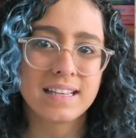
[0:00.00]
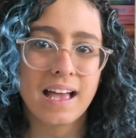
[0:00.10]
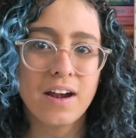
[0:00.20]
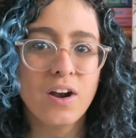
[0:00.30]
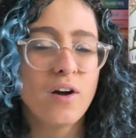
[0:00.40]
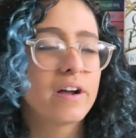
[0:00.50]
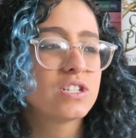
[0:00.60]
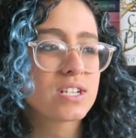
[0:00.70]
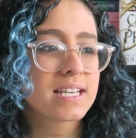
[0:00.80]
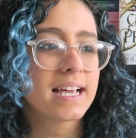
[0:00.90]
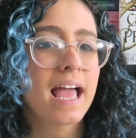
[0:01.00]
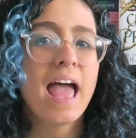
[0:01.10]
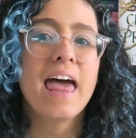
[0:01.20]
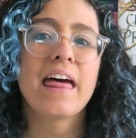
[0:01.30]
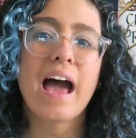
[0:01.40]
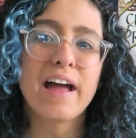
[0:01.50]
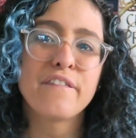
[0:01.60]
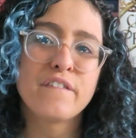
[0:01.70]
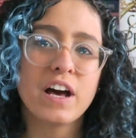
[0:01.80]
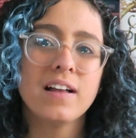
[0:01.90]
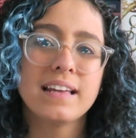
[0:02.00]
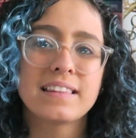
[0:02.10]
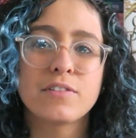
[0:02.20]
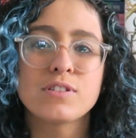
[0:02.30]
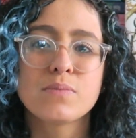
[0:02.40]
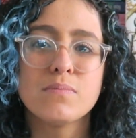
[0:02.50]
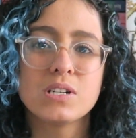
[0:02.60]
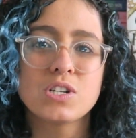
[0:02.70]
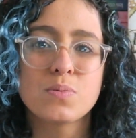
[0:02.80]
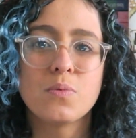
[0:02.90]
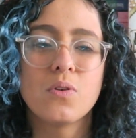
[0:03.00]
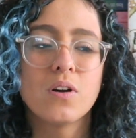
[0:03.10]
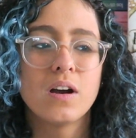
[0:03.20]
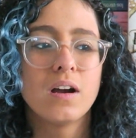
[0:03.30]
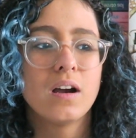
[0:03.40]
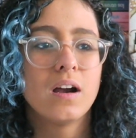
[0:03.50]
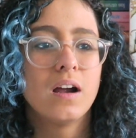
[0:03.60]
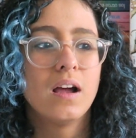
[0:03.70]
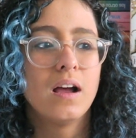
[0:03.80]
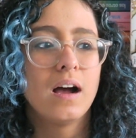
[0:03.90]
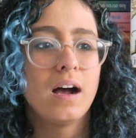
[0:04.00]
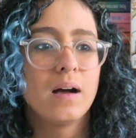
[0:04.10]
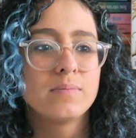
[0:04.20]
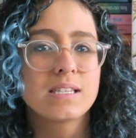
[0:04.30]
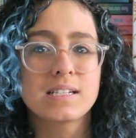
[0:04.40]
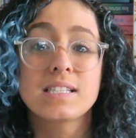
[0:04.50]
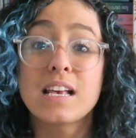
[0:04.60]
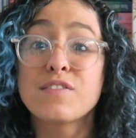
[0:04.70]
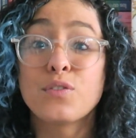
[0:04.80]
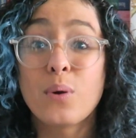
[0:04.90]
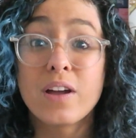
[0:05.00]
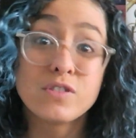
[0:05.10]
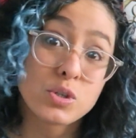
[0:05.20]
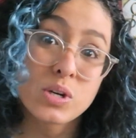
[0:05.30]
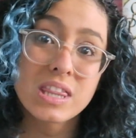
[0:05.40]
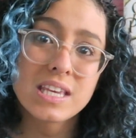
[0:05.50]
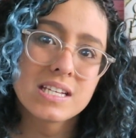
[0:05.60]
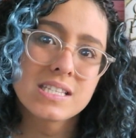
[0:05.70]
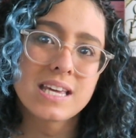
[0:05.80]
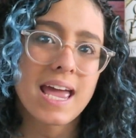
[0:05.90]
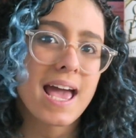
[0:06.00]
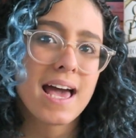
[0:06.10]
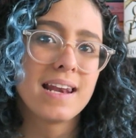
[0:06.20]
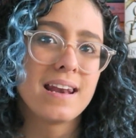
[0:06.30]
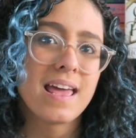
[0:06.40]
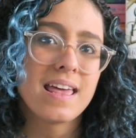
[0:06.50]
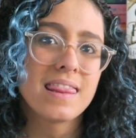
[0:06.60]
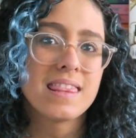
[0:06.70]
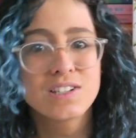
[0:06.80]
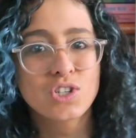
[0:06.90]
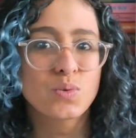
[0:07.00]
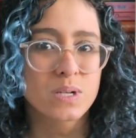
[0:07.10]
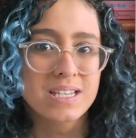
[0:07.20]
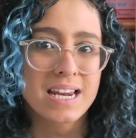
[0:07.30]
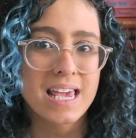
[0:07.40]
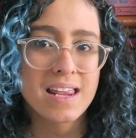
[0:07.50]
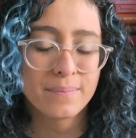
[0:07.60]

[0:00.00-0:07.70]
I don't know, it's just like, I felt like there was a much more successful way of doing this, and this just wasn't it.